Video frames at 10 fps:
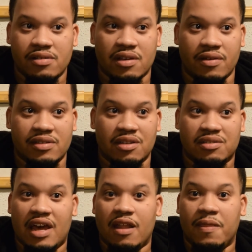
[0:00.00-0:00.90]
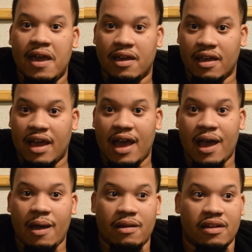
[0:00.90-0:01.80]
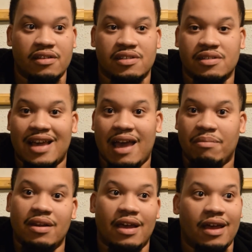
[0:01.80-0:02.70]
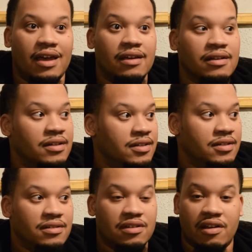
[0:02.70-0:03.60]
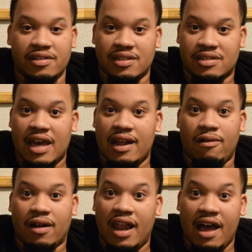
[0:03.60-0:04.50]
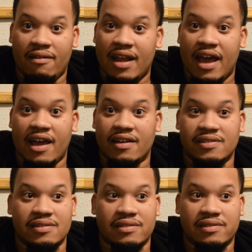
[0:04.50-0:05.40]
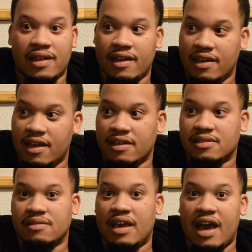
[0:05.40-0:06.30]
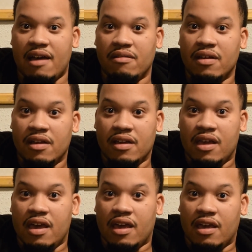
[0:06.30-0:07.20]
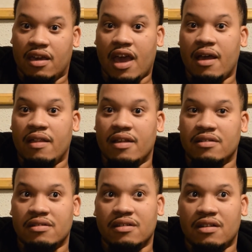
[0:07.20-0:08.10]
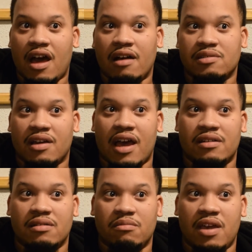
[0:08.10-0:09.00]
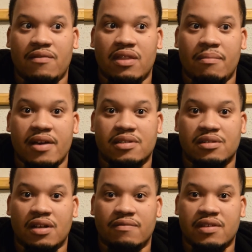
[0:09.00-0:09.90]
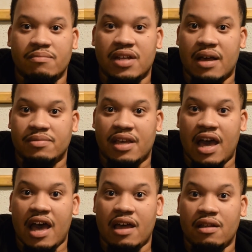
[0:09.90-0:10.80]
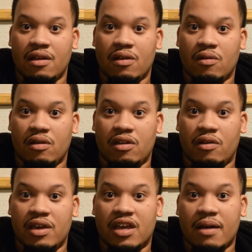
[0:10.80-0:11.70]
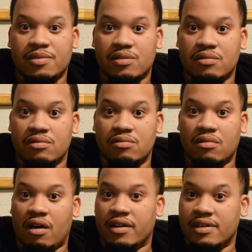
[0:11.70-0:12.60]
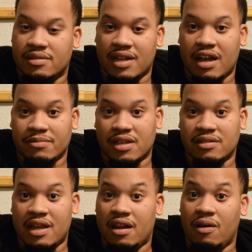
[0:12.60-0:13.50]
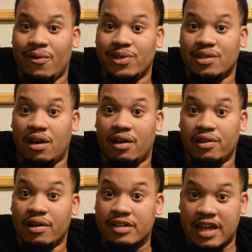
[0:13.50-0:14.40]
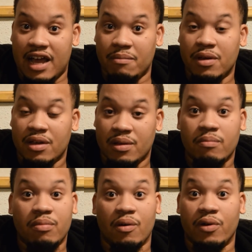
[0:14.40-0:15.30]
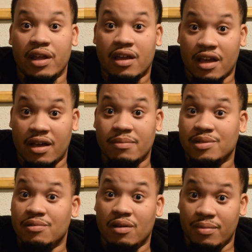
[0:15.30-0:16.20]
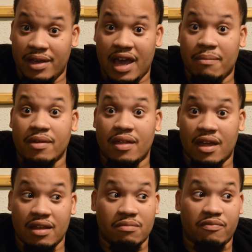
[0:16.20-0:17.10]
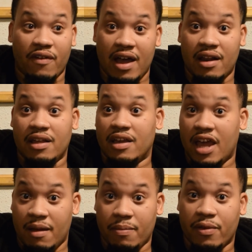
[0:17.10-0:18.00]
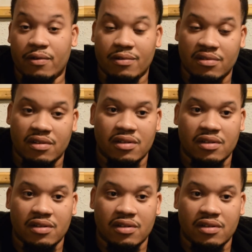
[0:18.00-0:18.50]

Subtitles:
So he's just kind of thanking God, and he's just happy that, hey, you know, he's just kind of on cloud nine, because he's just like, yes, God, he can't. And then also kind of giving the message of sometimes God, you know, he comes through on his times. It's not always on your time, but when he comes, you're going to be happy that he finally came through.